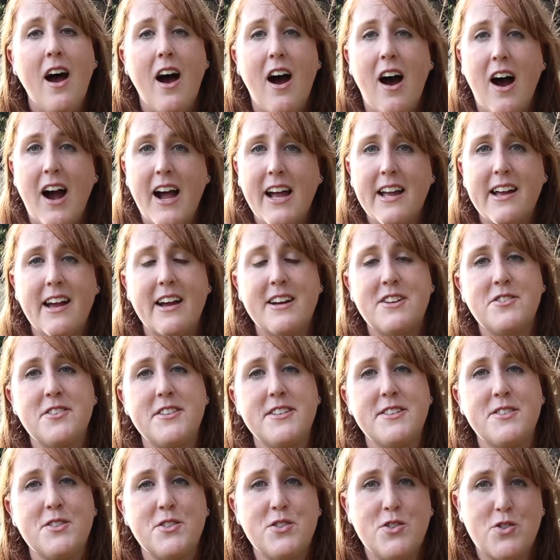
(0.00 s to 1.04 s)
I
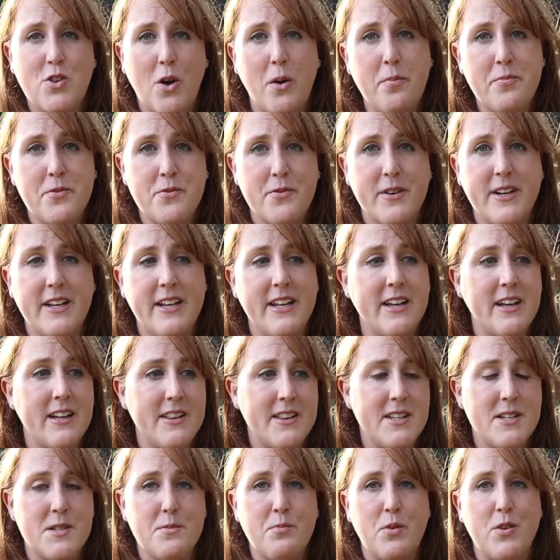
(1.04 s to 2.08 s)
actually stopped reading
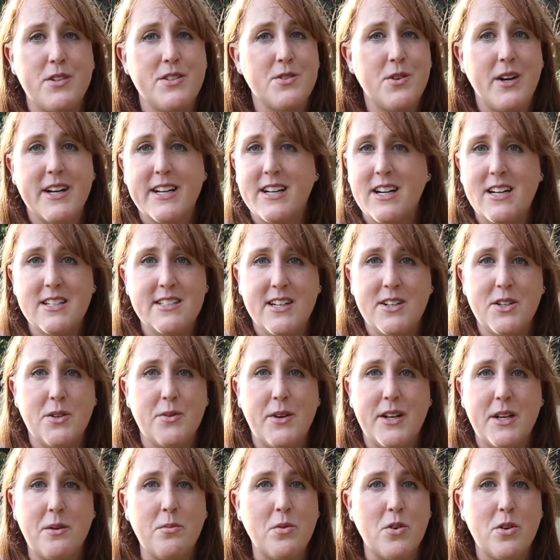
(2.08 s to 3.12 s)
at this point, so I can't tell you
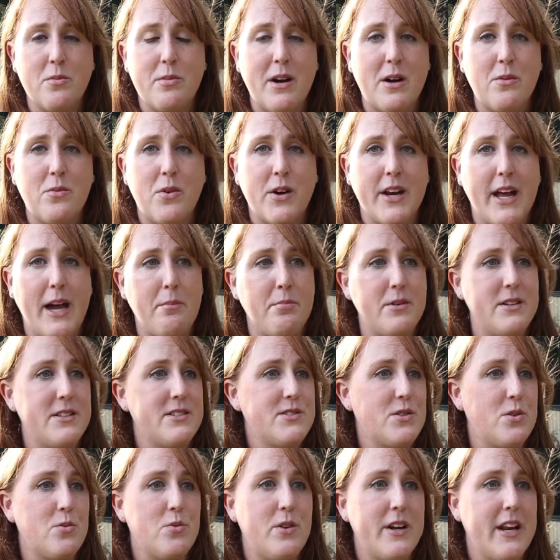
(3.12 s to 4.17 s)
any more about what
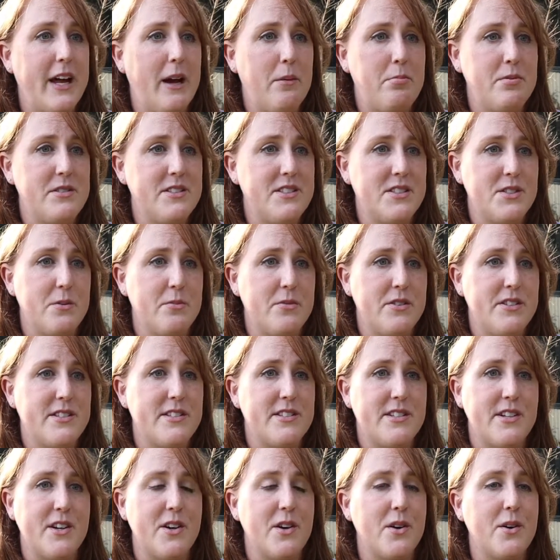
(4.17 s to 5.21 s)
happens or what happens to
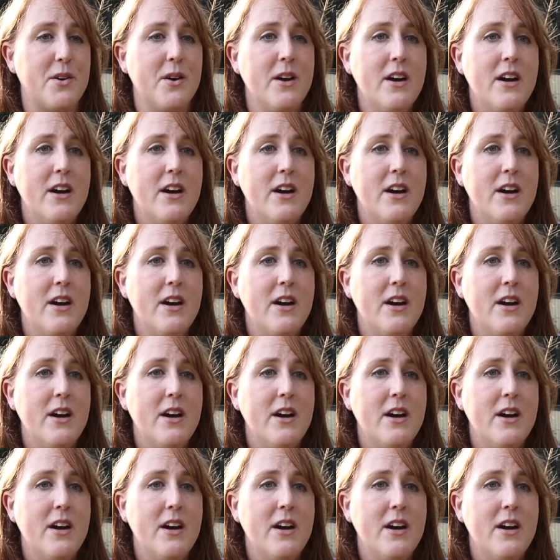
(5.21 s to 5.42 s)
Maurizio,